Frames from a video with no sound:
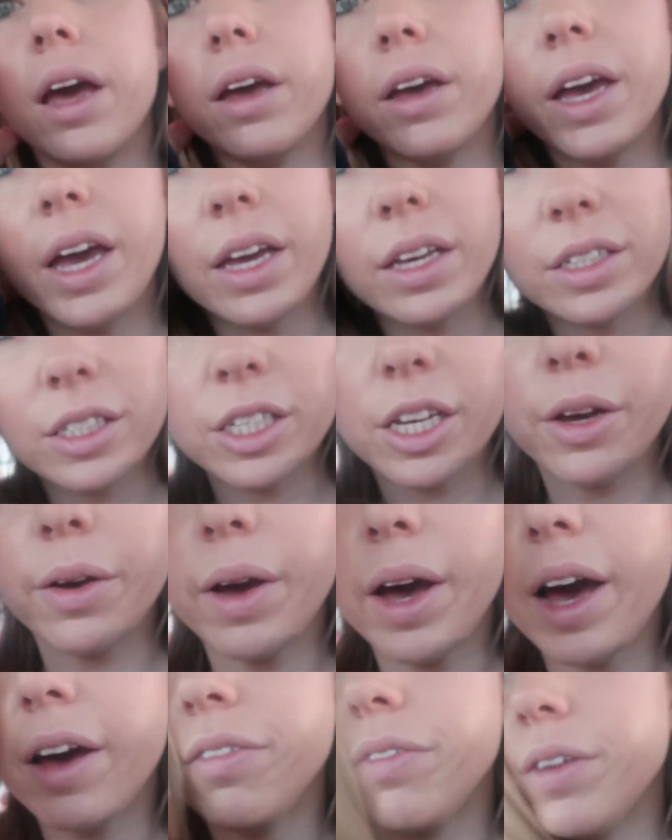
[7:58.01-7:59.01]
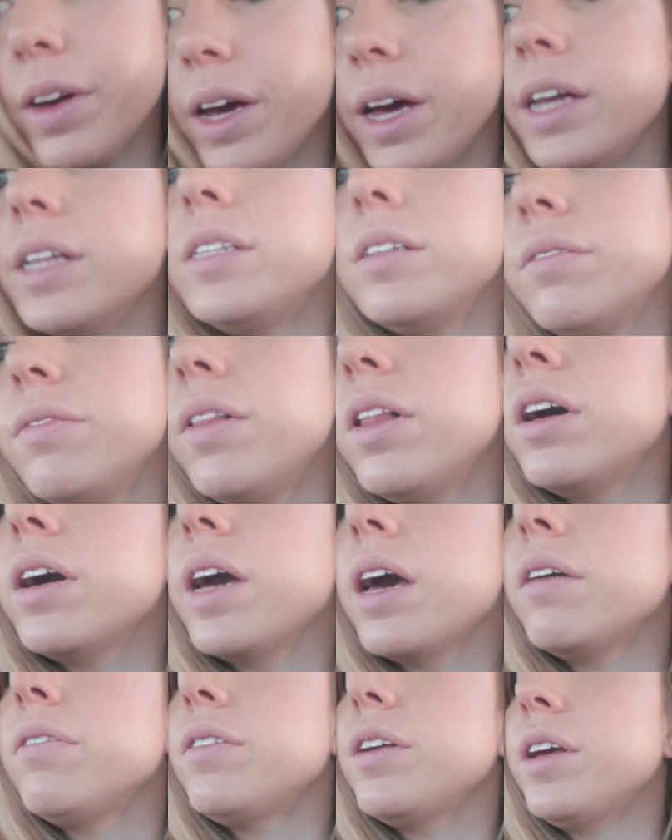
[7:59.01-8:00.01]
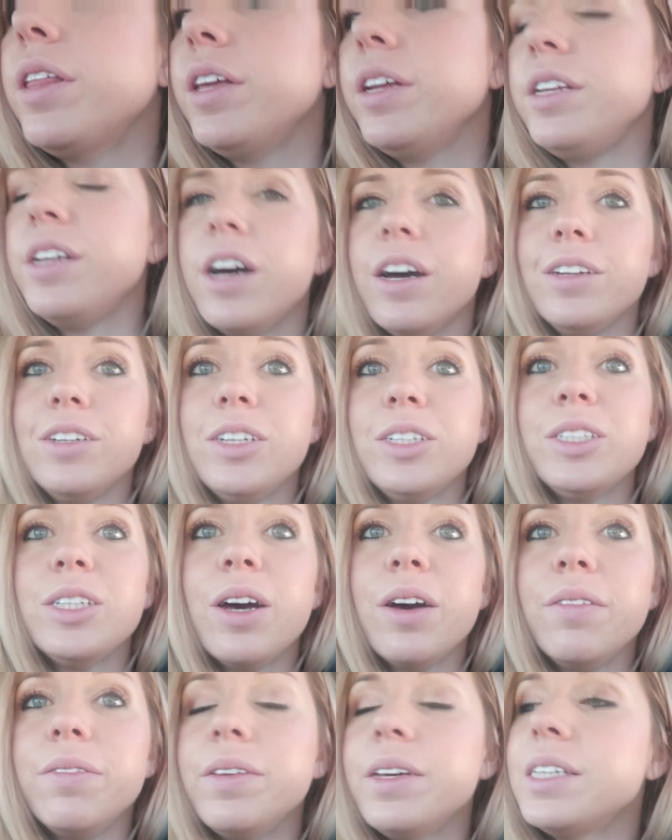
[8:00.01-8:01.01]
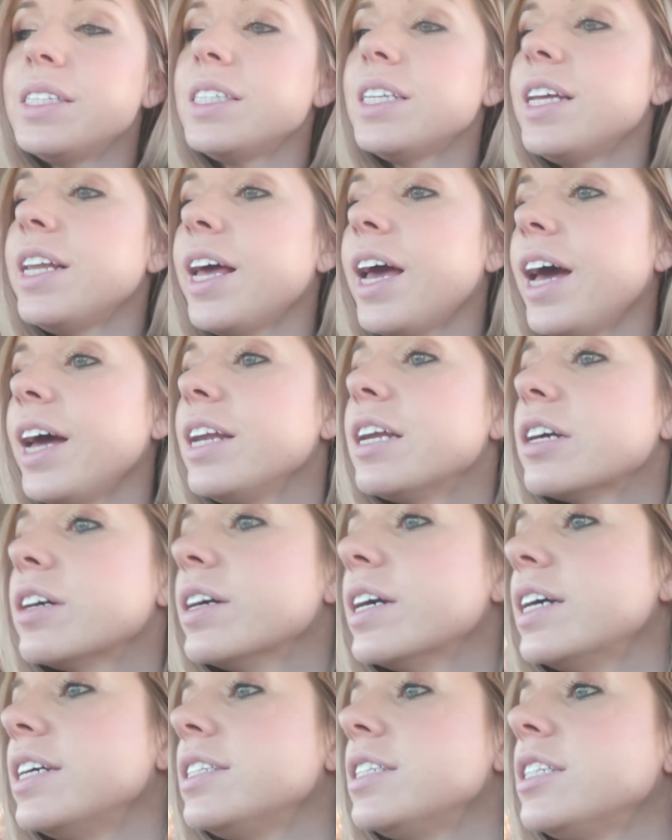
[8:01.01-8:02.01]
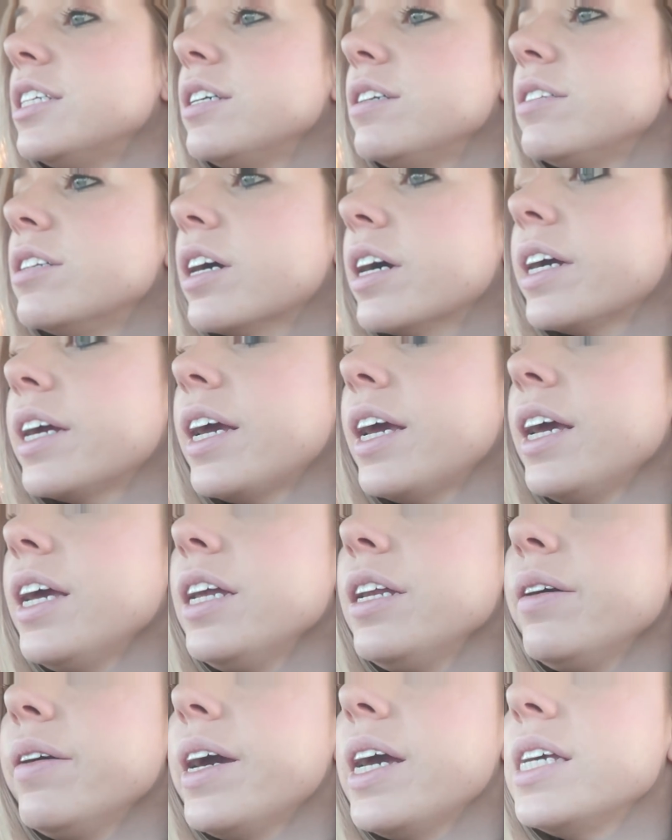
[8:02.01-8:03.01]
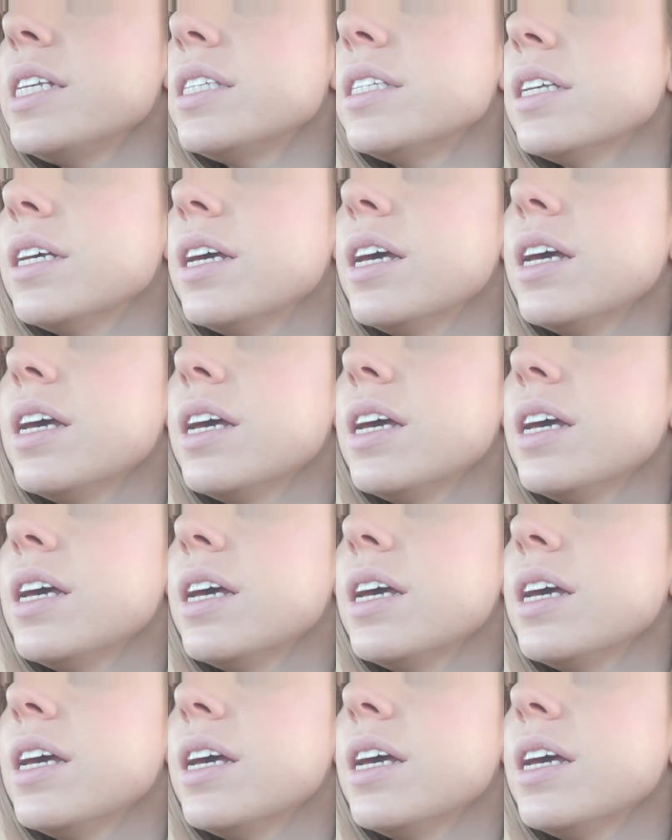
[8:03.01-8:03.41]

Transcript: Okay, so I forgot to vlog after the doctor's office and I had to run to Target anyways.